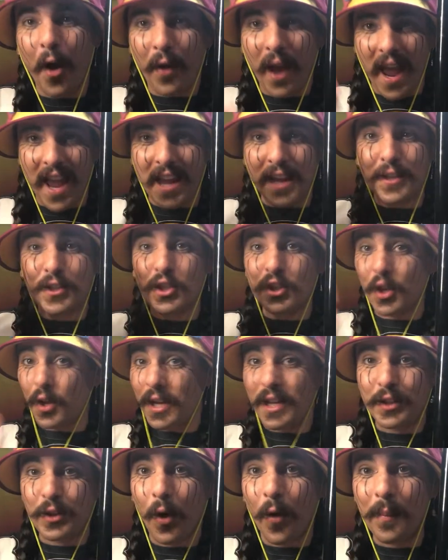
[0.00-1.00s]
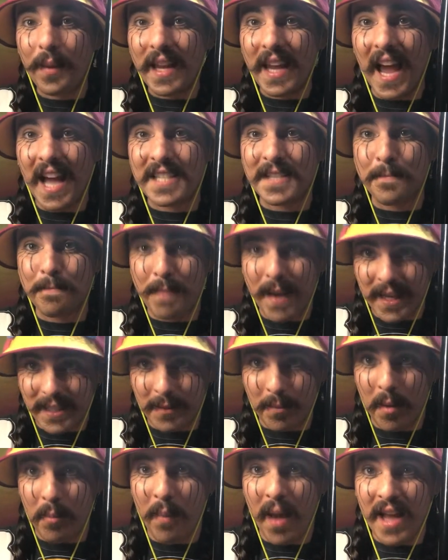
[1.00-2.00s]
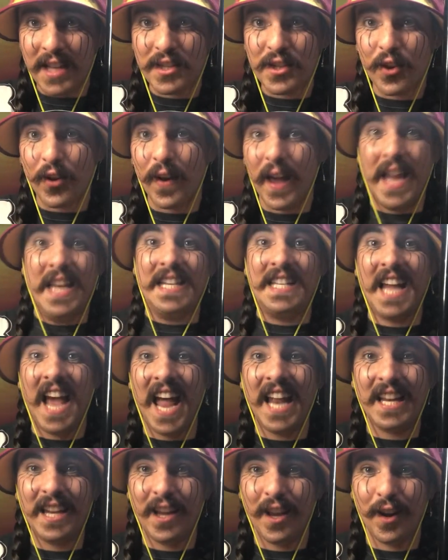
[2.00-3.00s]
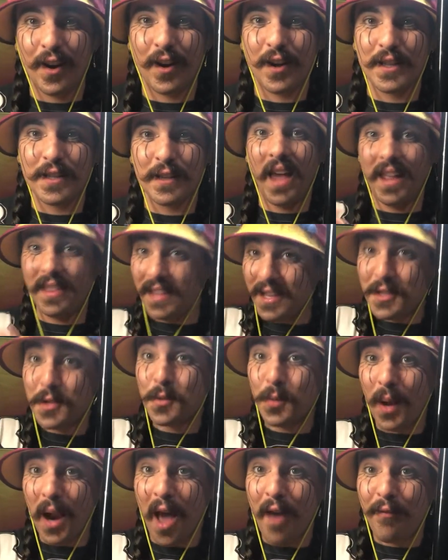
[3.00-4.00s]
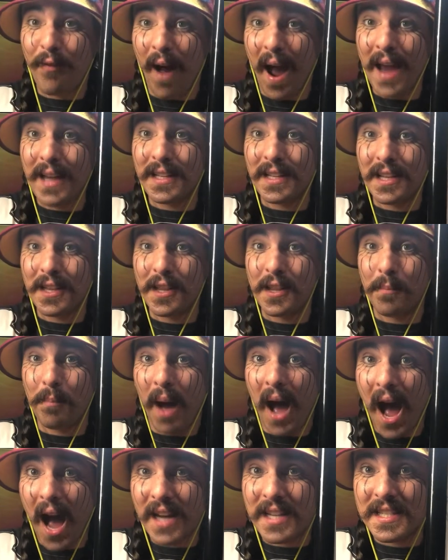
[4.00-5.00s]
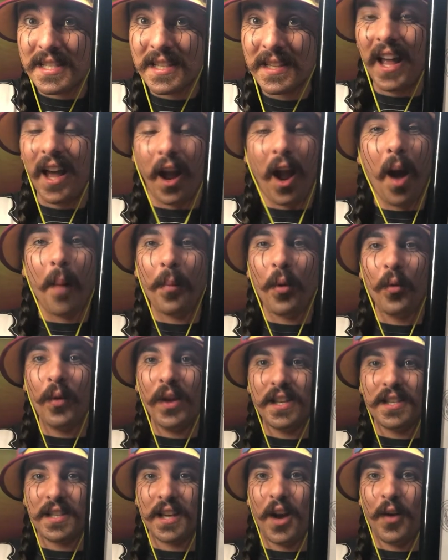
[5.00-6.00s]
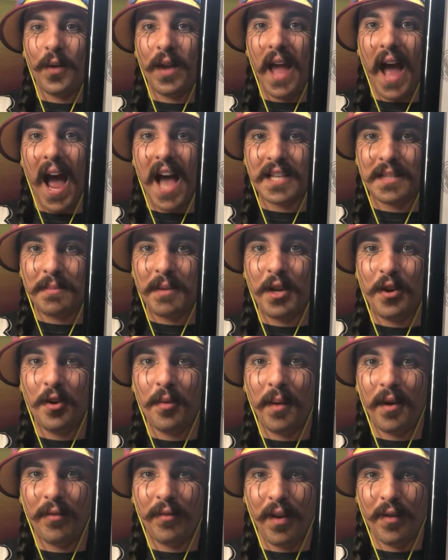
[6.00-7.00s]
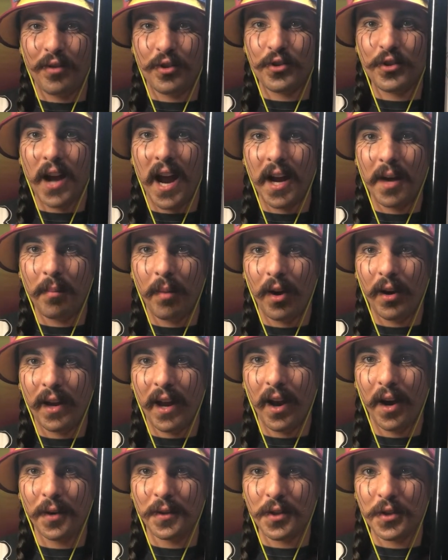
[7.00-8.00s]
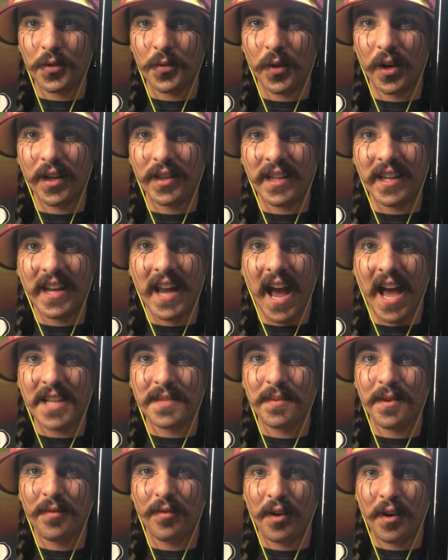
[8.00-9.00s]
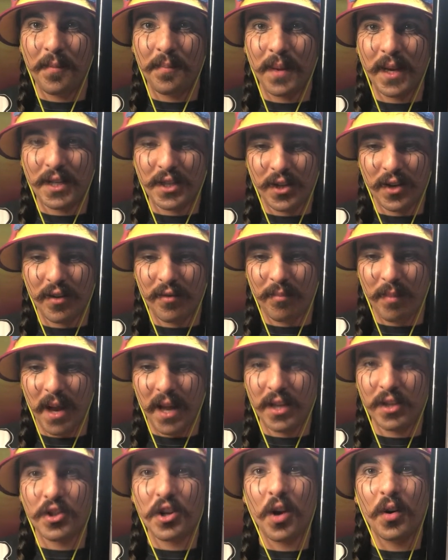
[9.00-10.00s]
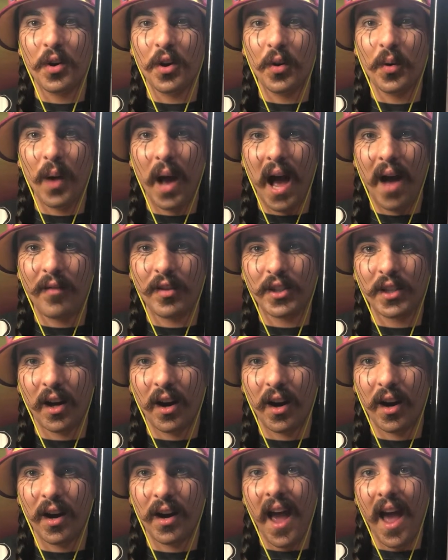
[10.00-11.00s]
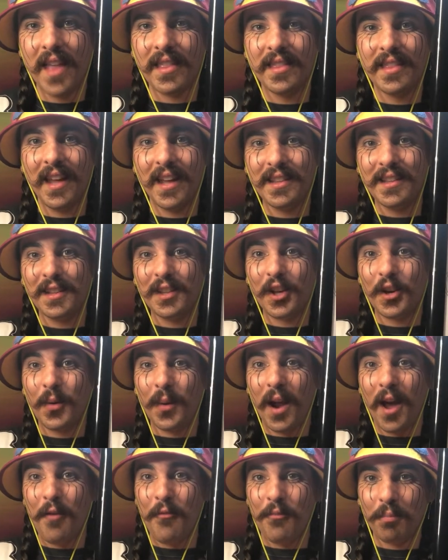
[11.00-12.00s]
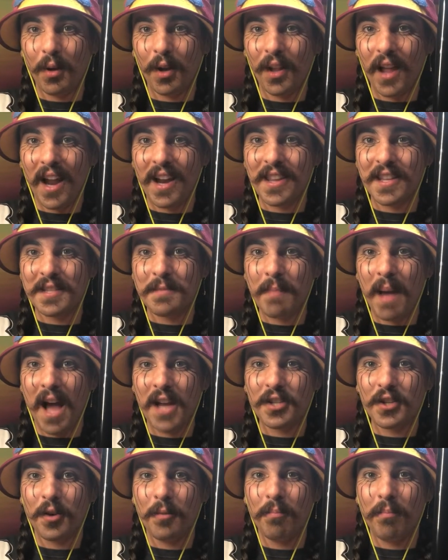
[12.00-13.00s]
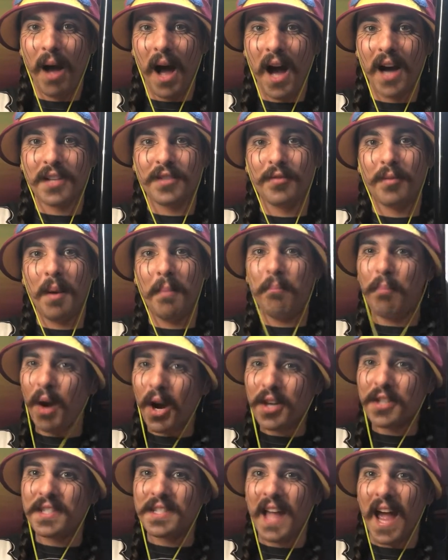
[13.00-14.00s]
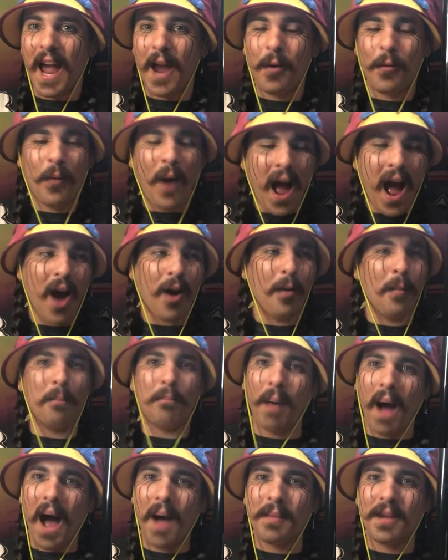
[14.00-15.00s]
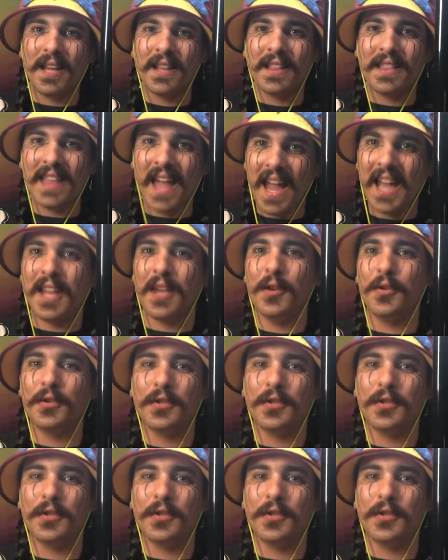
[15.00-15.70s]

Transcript: okay, he, so he told me he hasn't picked up a pencil in 10 years. And this is what I find in the box. A couple weeks ago, he asked me who my favorite Dragon Ball characters were. And then he asked me for a picture of my Johku avatar. And then look what I pull out of this magical box for my birthday. Wow, Bobby, thank you,